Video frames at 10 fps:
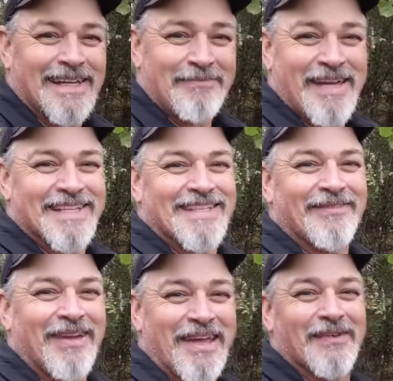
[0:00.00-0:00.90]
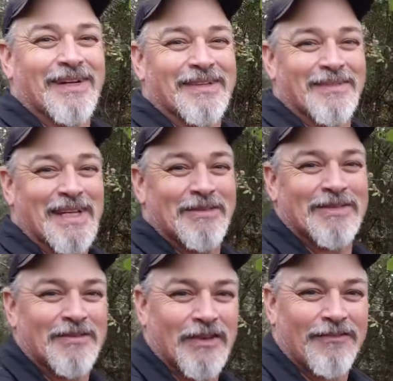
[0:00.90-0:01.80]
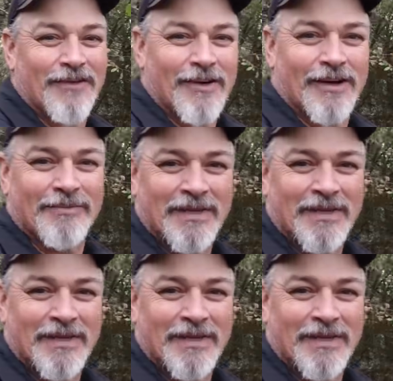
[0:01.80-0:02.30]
How about you? I'm Hank. Welcome to Hamiltonville Farm.